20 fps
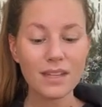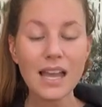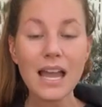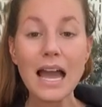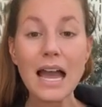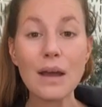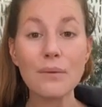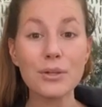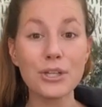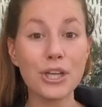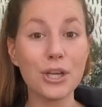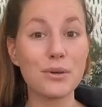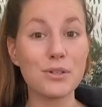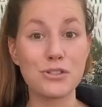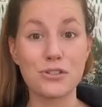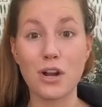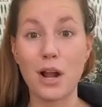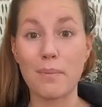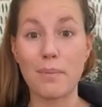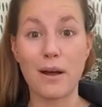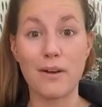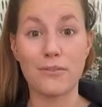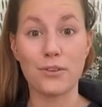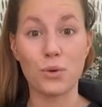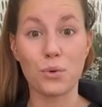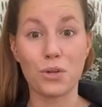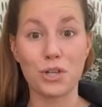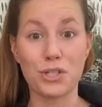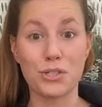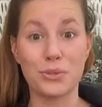I would go and drop off an
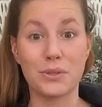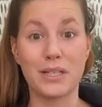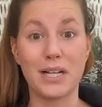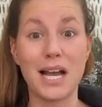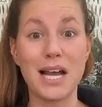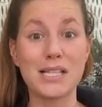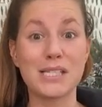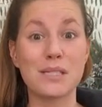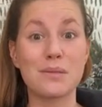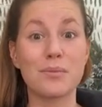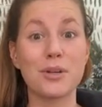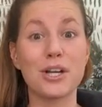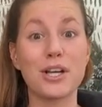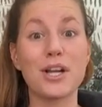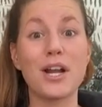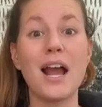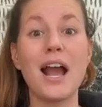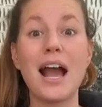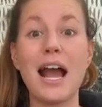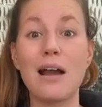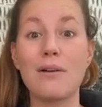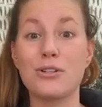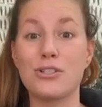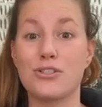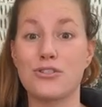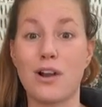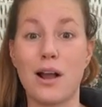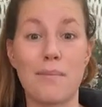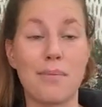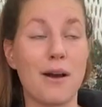order to a customer. I would
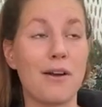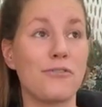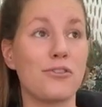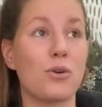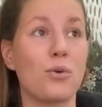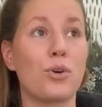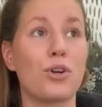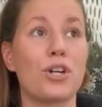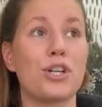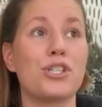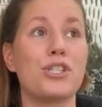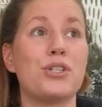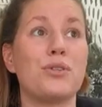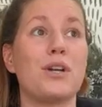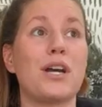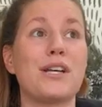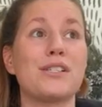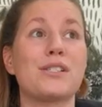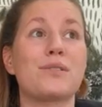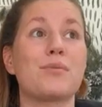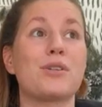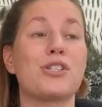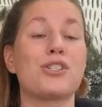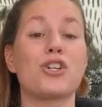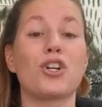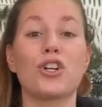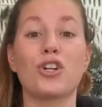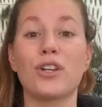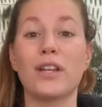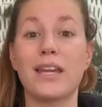drop off an order to customers
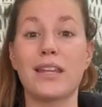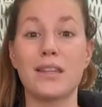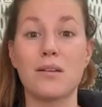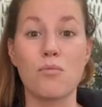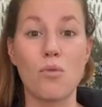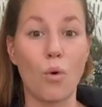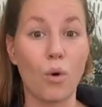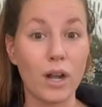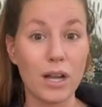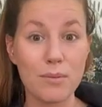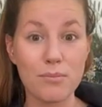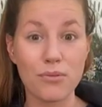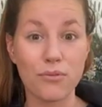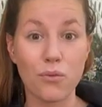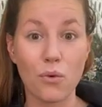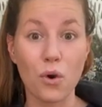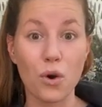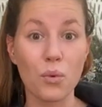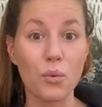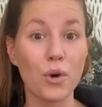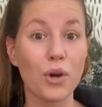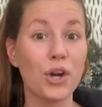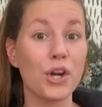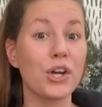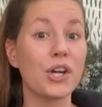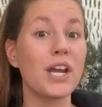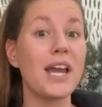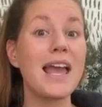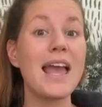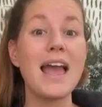early in the morning before
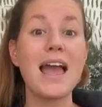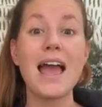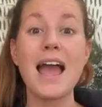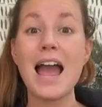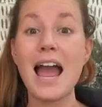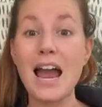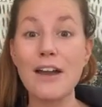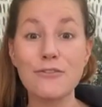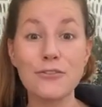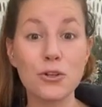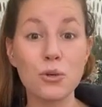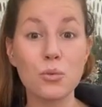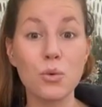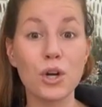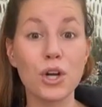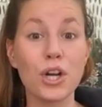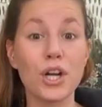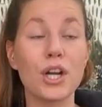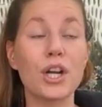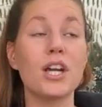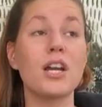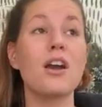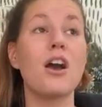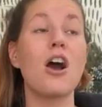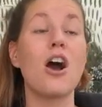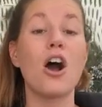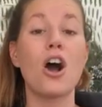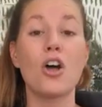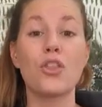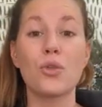work, after work,
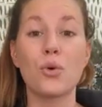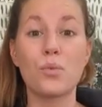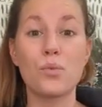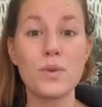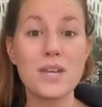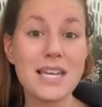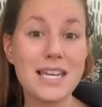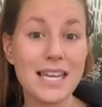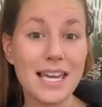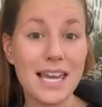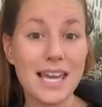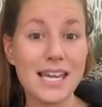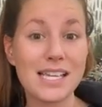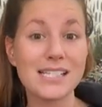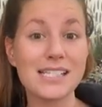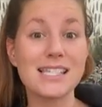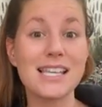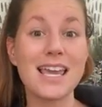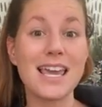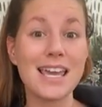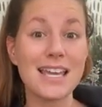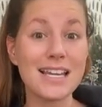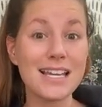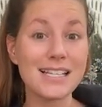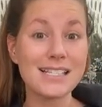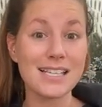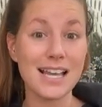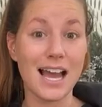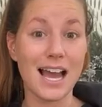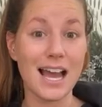on the weekends,
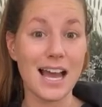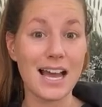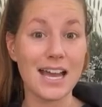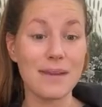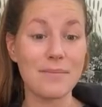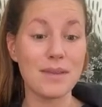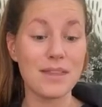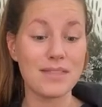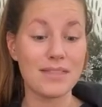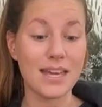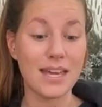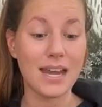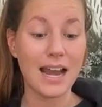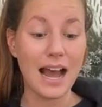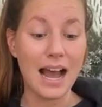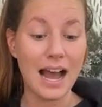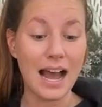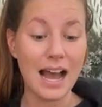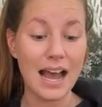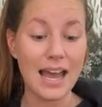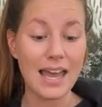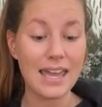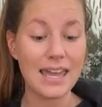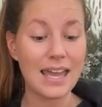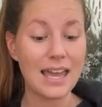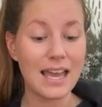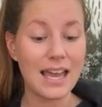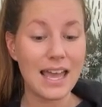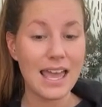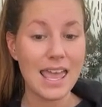anytime that I